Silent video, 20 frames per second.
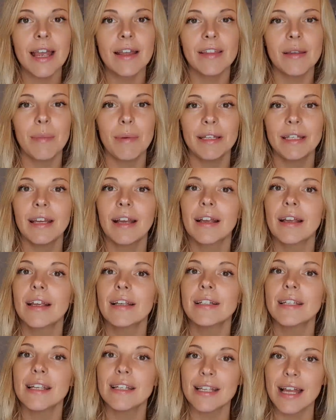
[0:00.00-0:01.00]
and then my
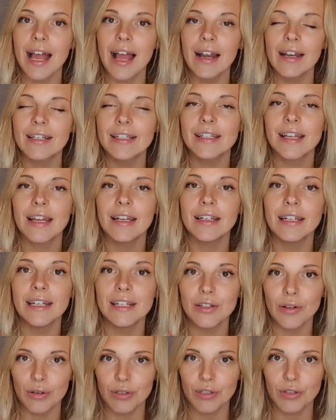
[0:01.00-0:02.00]
youngest is Alistair and he
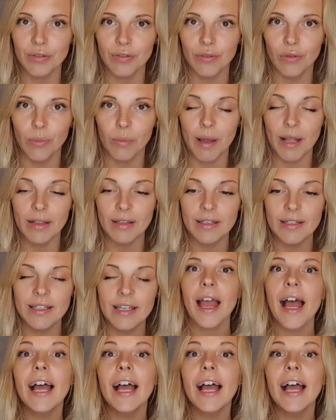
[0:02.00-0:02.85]
is also 4 months.